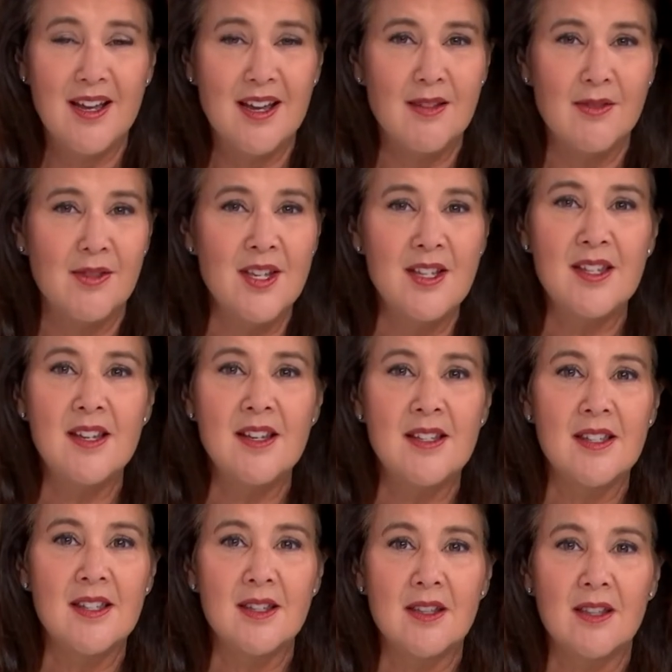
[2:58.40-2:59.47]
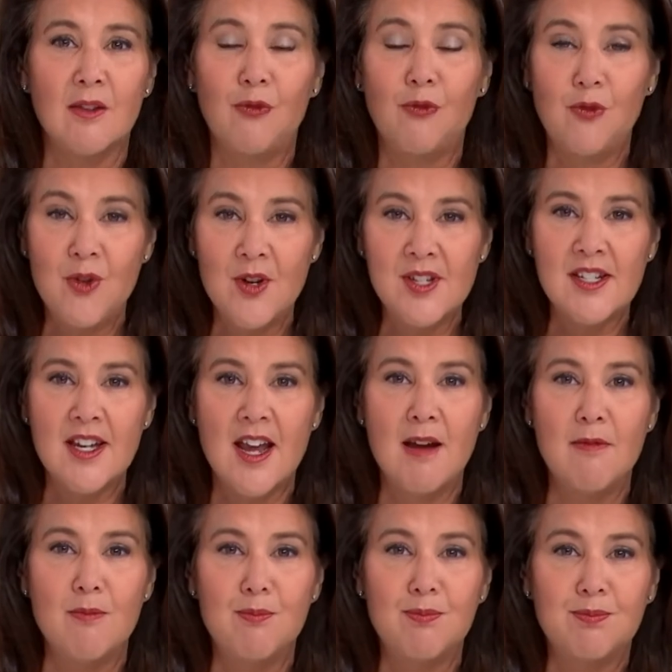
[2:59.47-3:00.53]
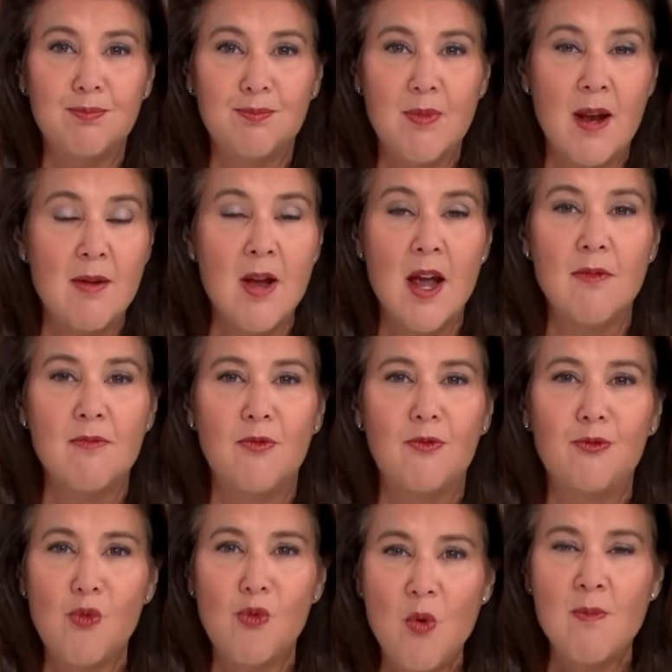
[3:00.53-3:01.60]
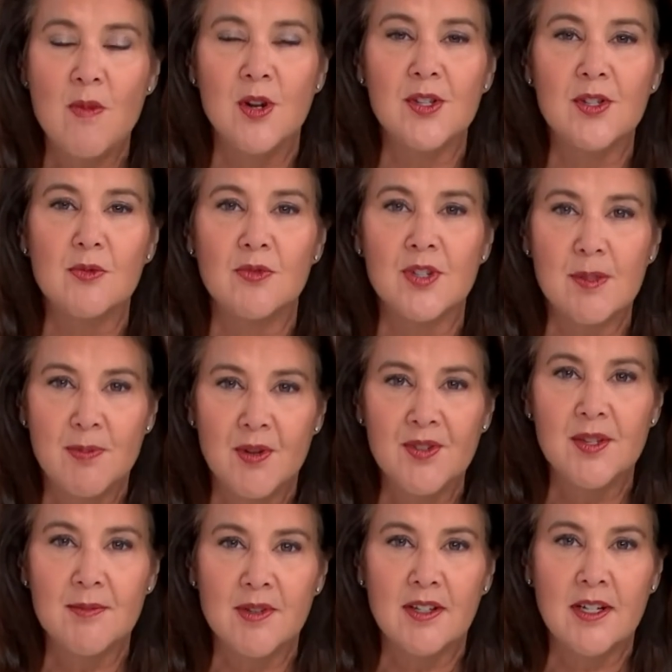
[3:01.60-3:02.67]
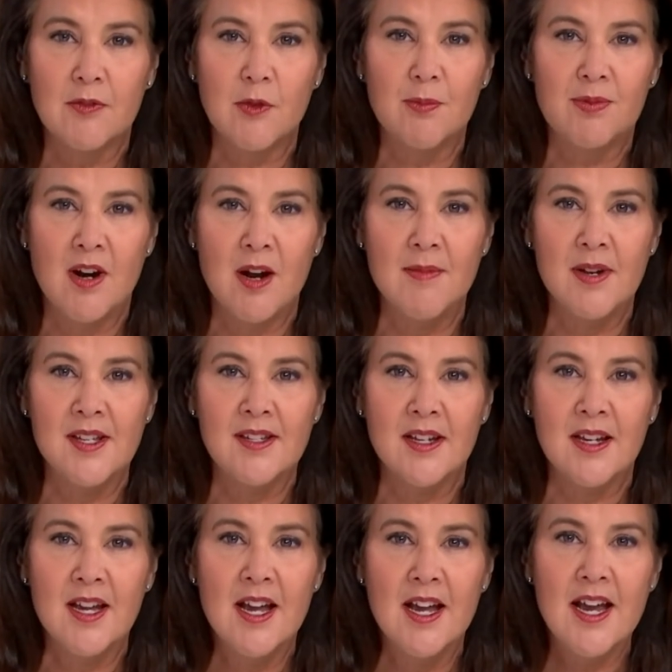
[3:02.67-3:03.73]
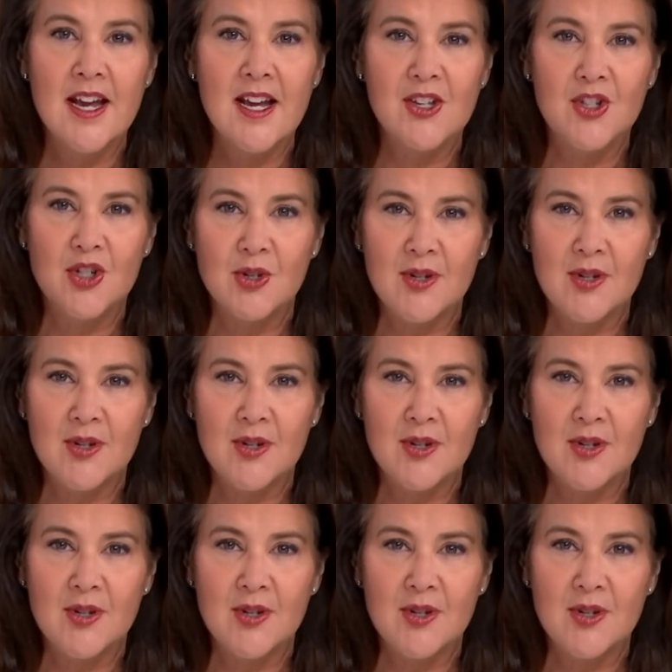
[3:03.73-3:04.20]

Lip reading: This is the first and foremost responsibility of a Prime Minister, is to